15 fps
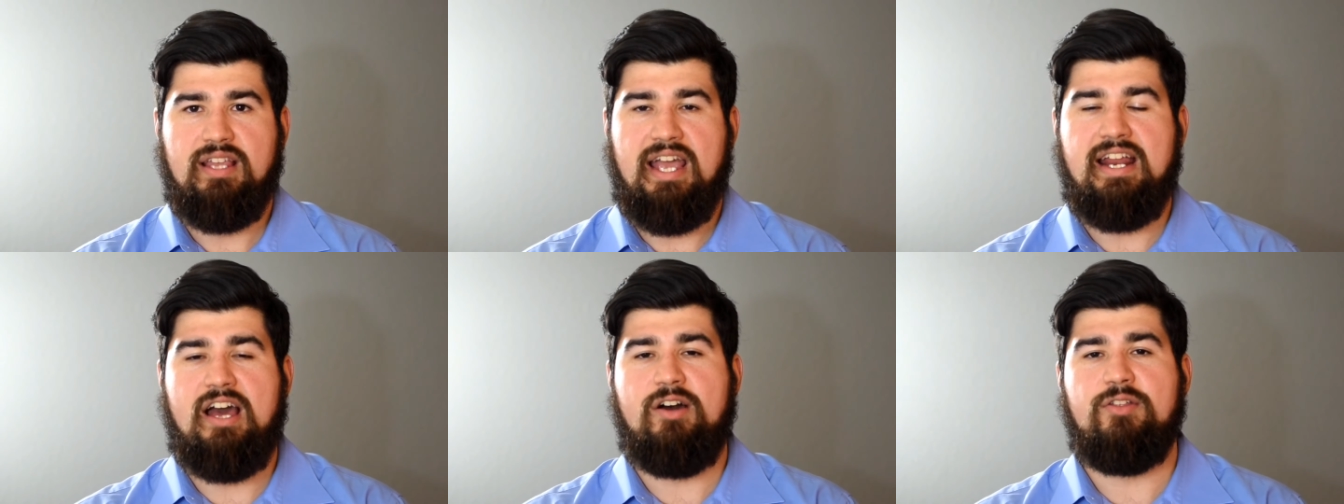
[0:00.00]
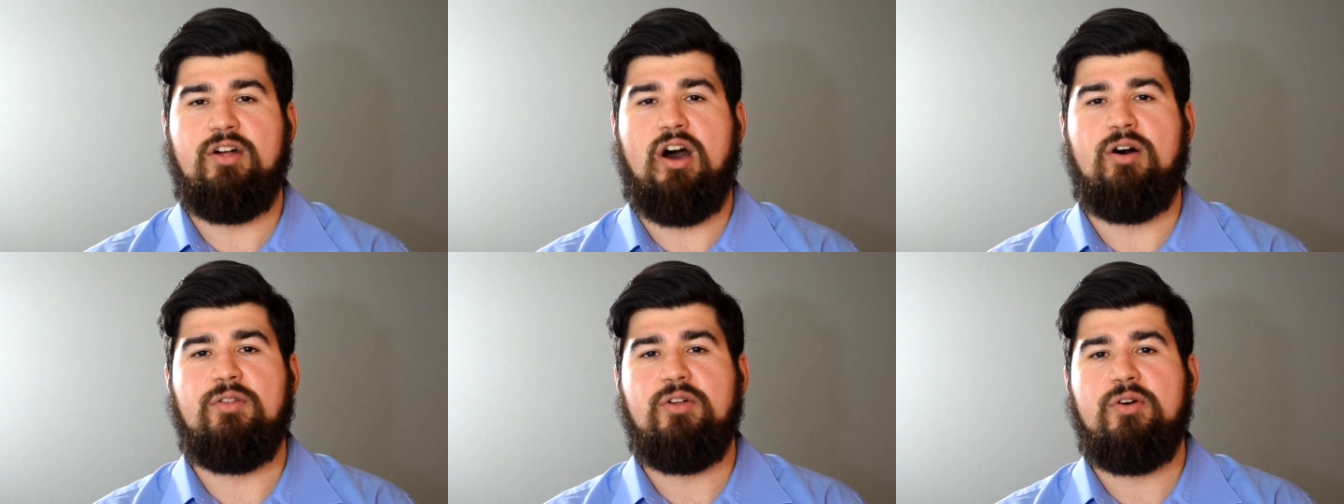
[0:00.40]
And I'll,
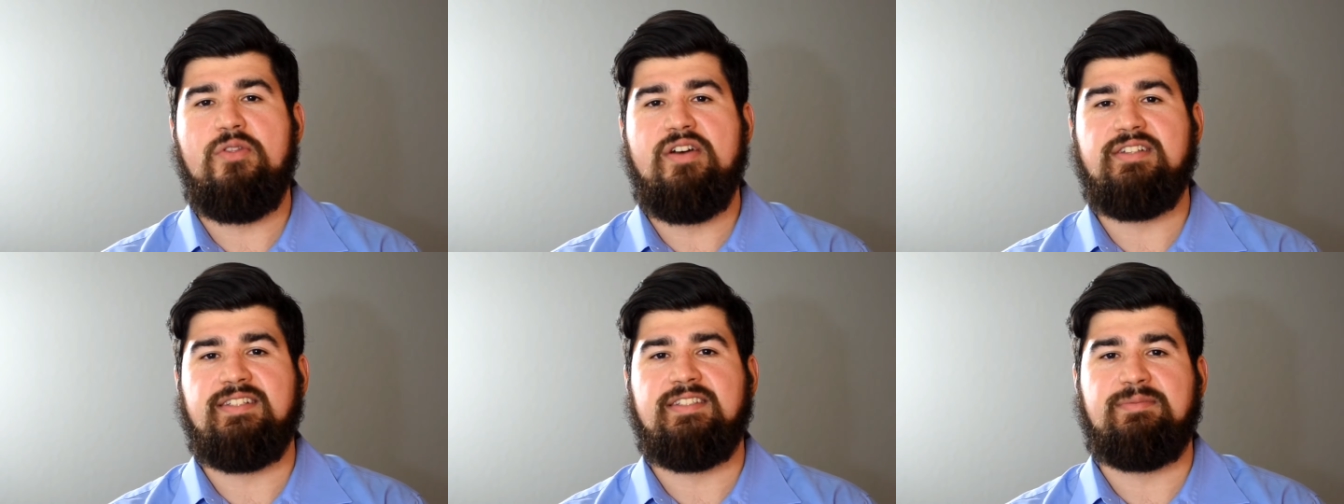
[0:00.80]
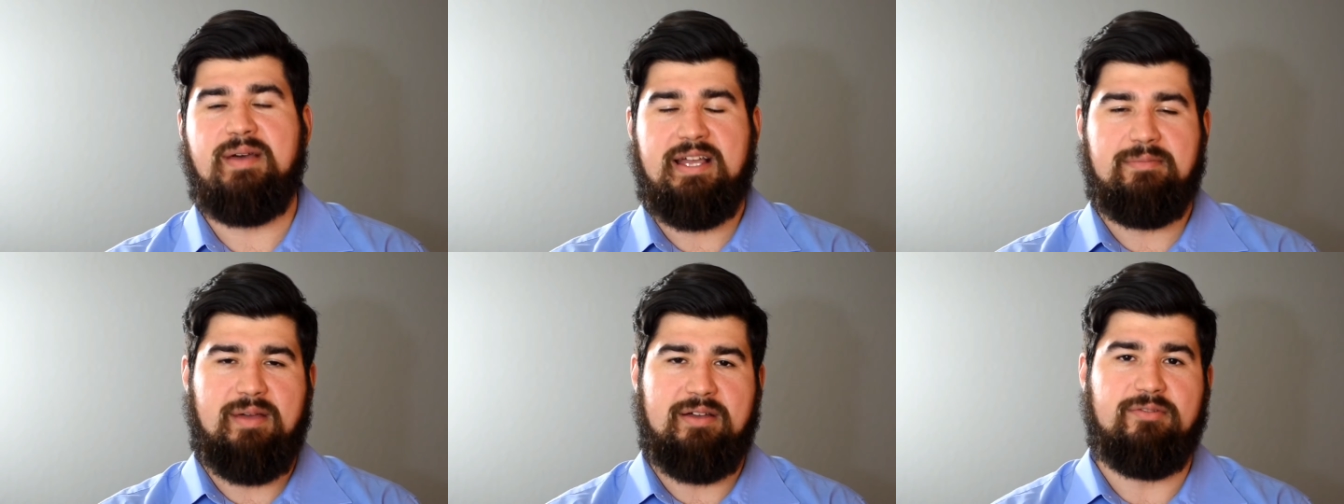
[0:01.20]
although this is
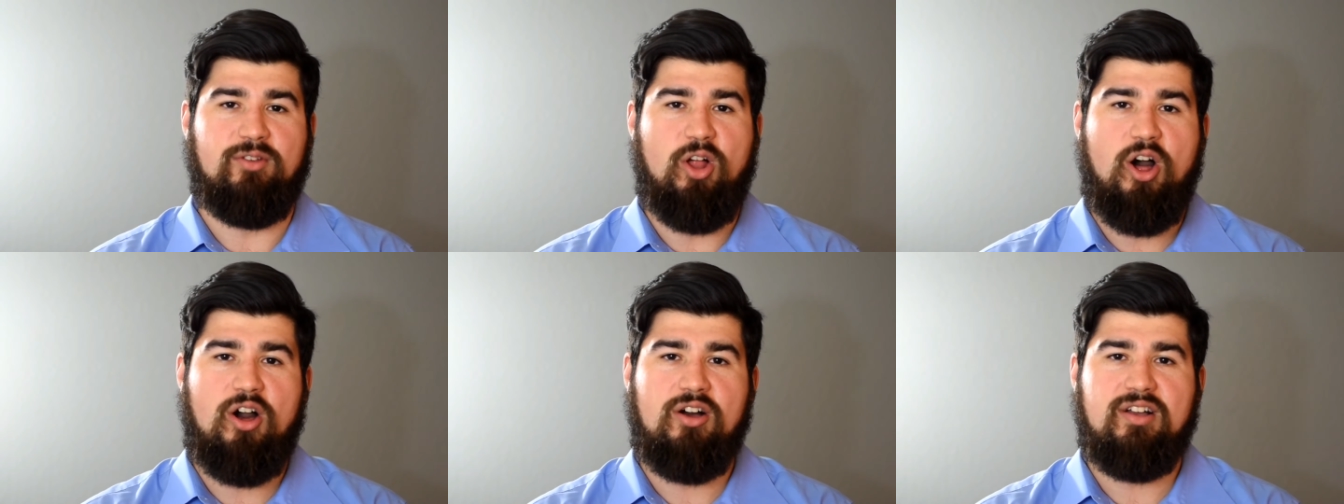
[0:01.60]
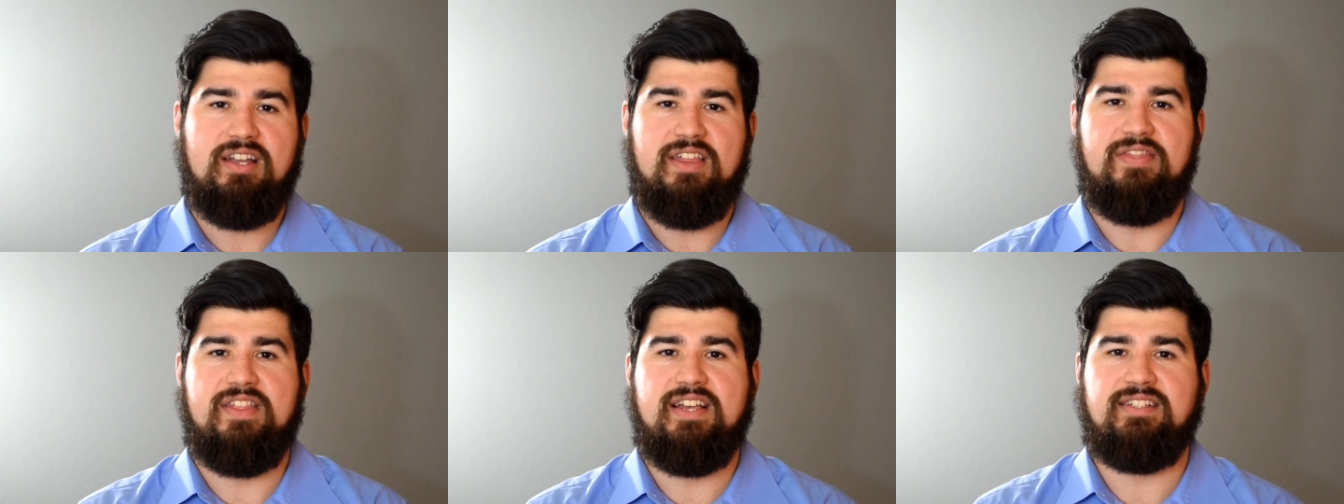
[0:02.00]
like my, my vlog
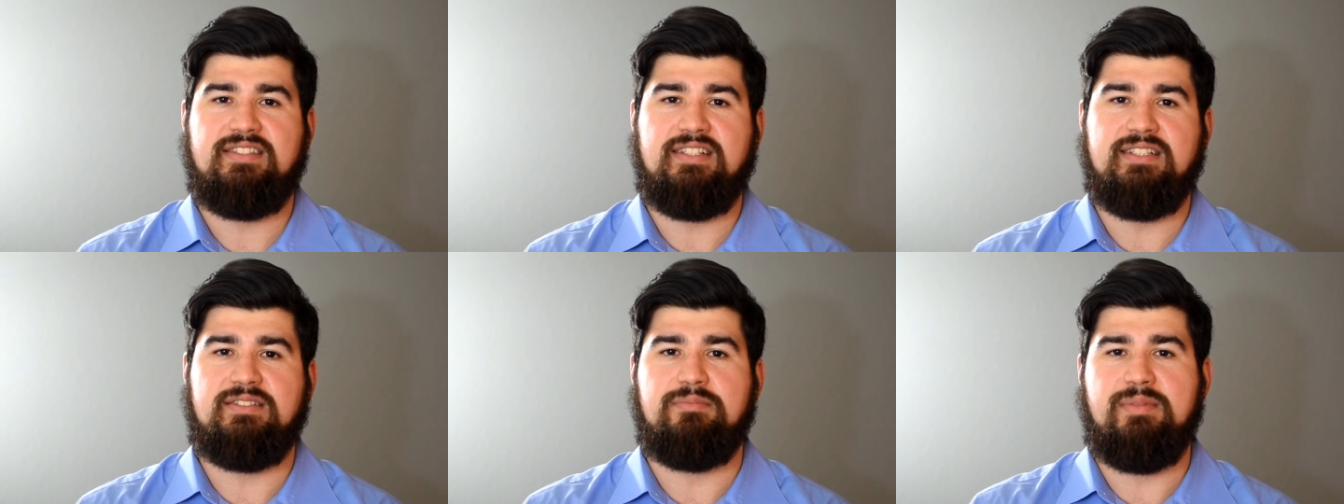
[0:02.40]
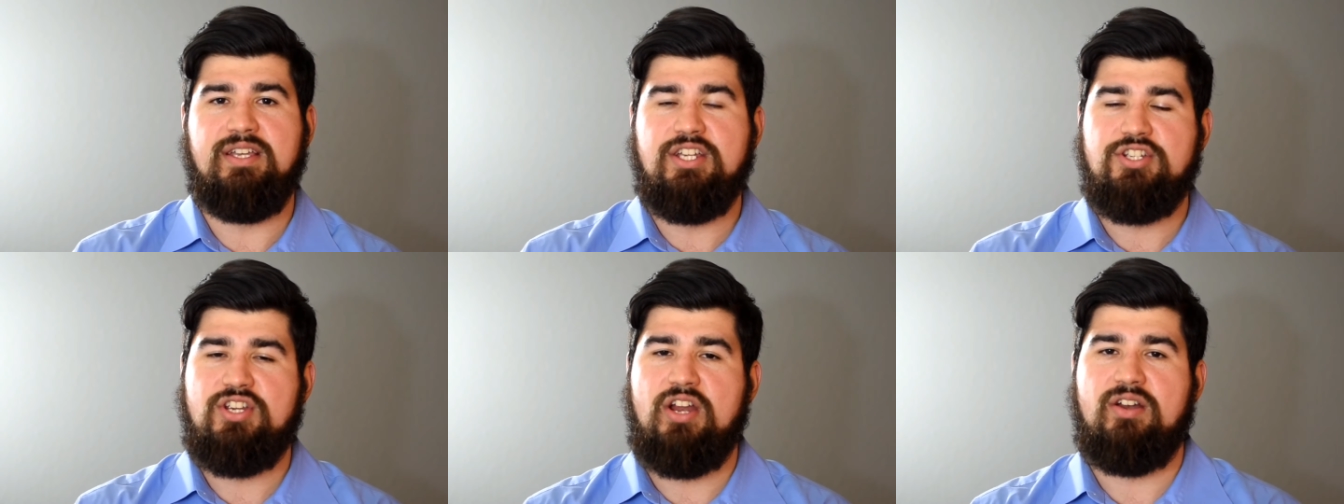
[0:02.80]
and this is
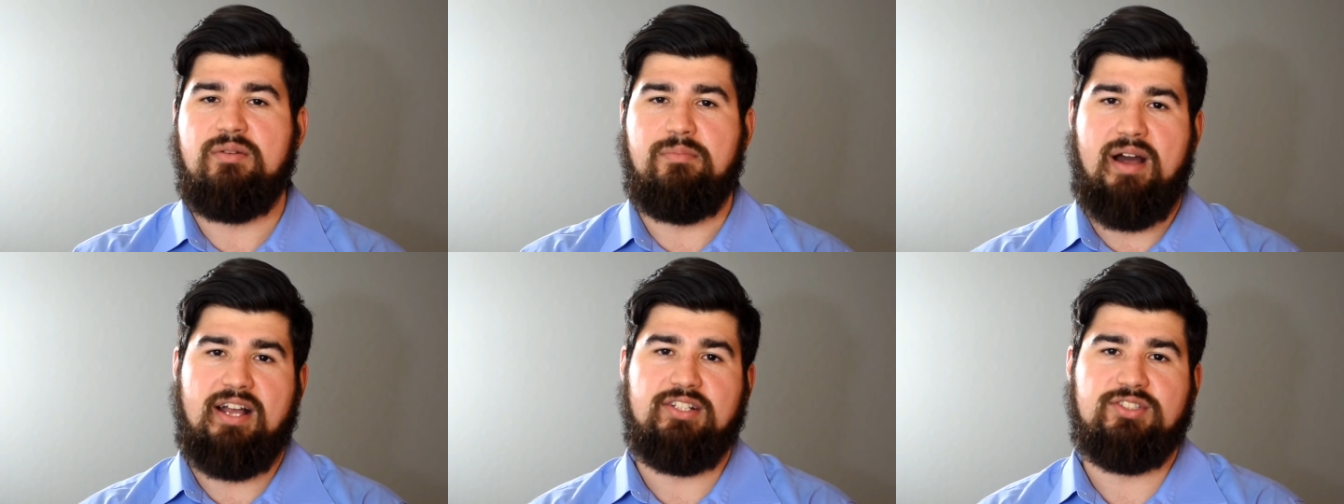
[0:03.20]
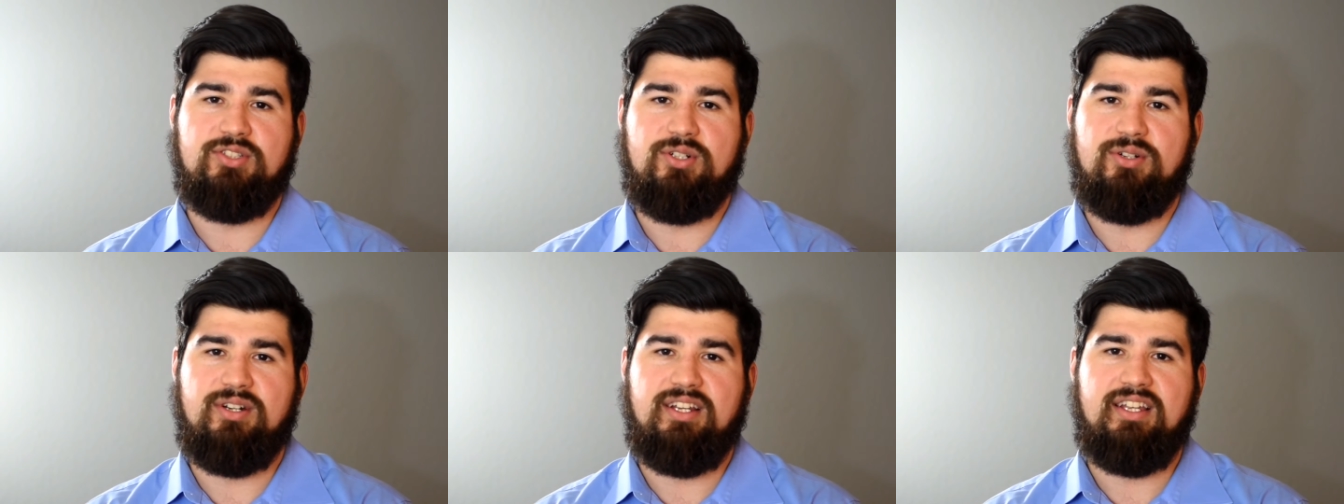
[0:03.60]
me sharing my
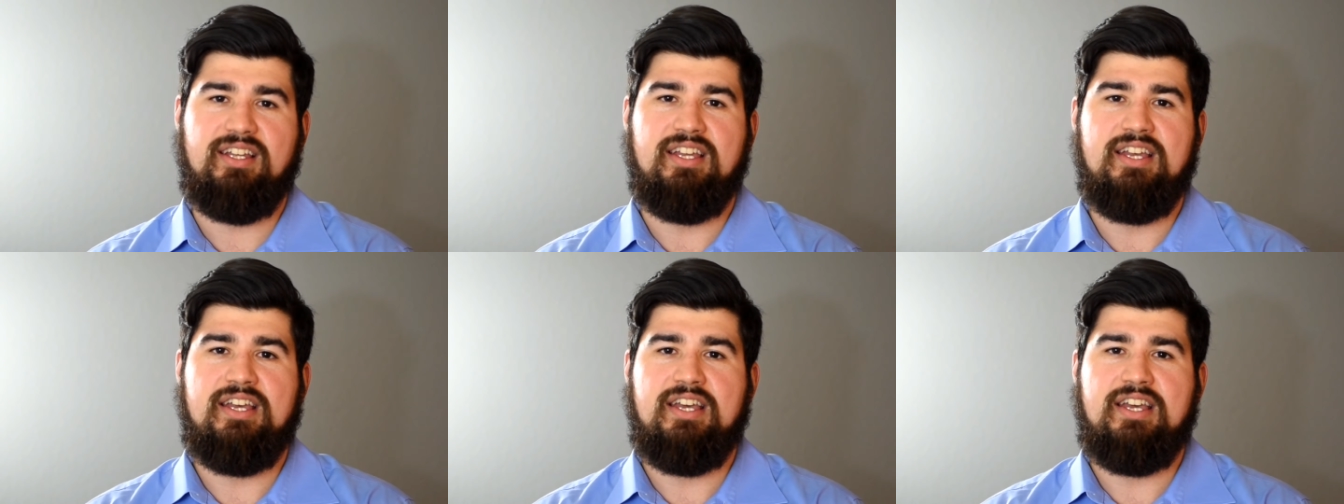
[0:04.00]
story,